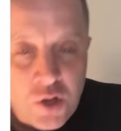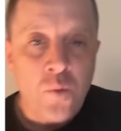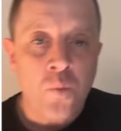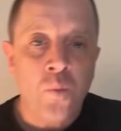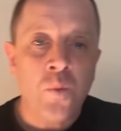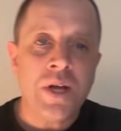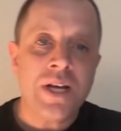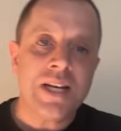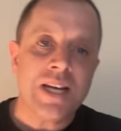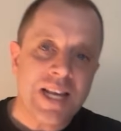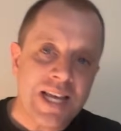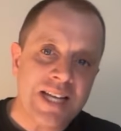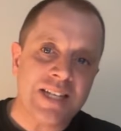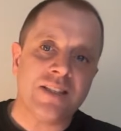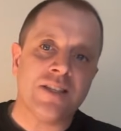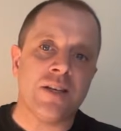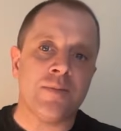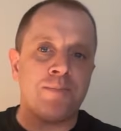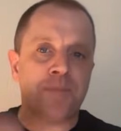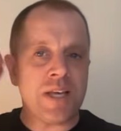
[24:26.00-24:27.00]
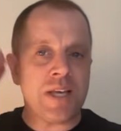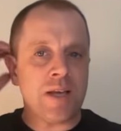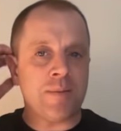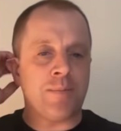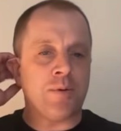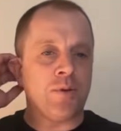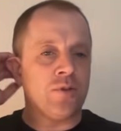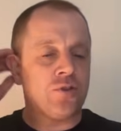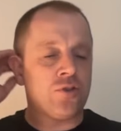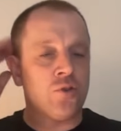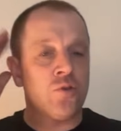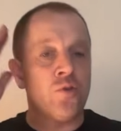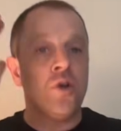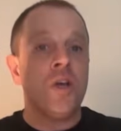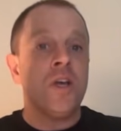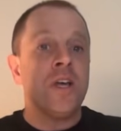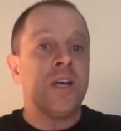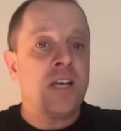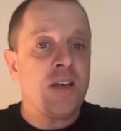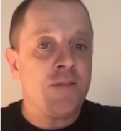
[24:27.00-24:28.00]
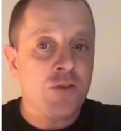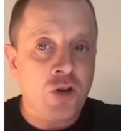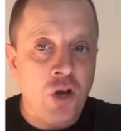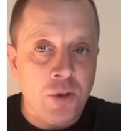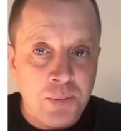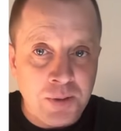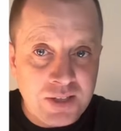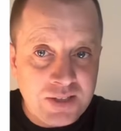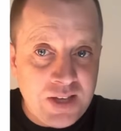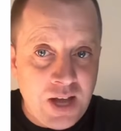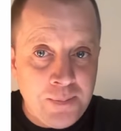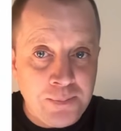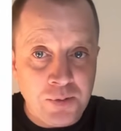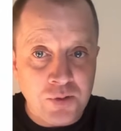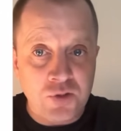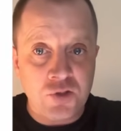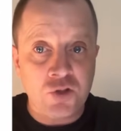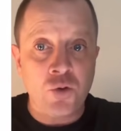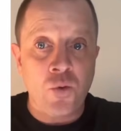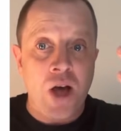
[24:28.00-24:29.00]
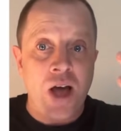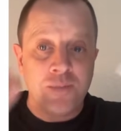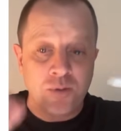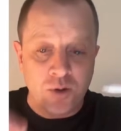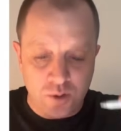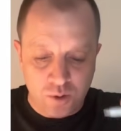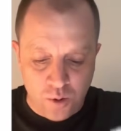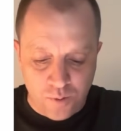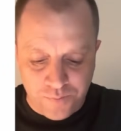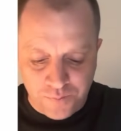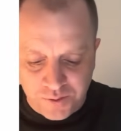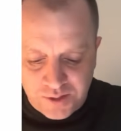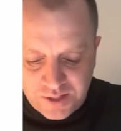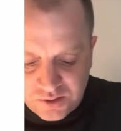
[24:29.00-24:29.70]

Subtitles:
We need to be able to give a couple examples. So I'm going to go for these